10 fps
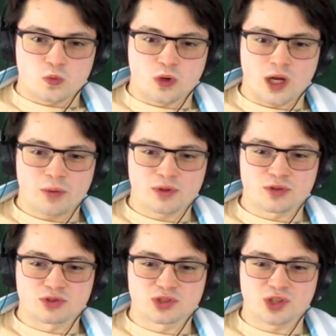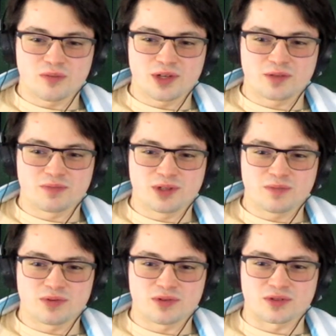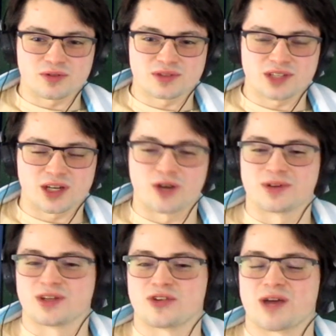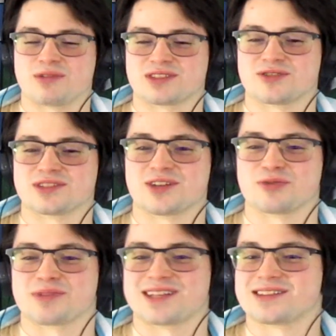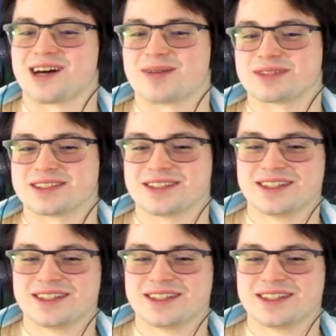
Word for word: Why were there so many people in the hotel? Oh wait, no, that wasn't a hotel room. That's lobby.